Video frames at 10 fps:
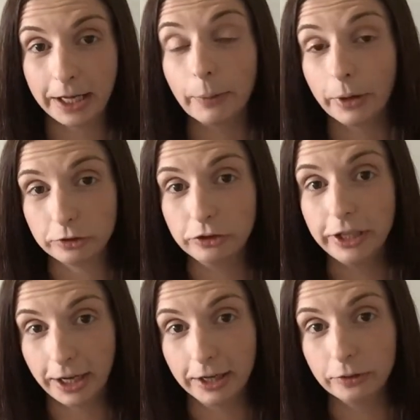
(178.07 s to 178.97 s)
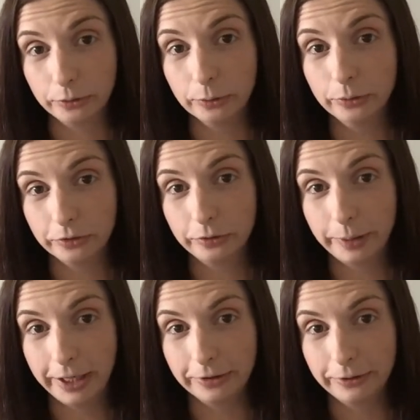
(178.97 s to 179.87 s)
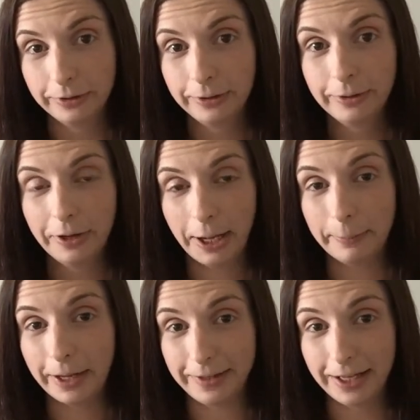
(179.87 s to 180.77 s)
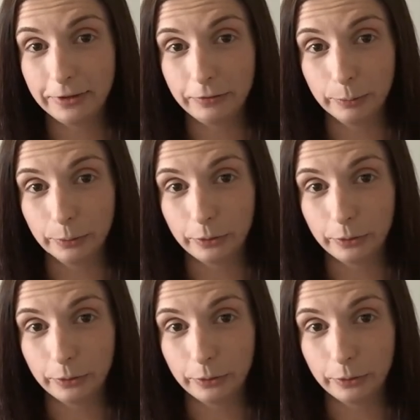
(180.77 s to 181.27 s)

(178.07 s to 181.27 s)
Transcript: and I worked really hard on those as well. And by the end of the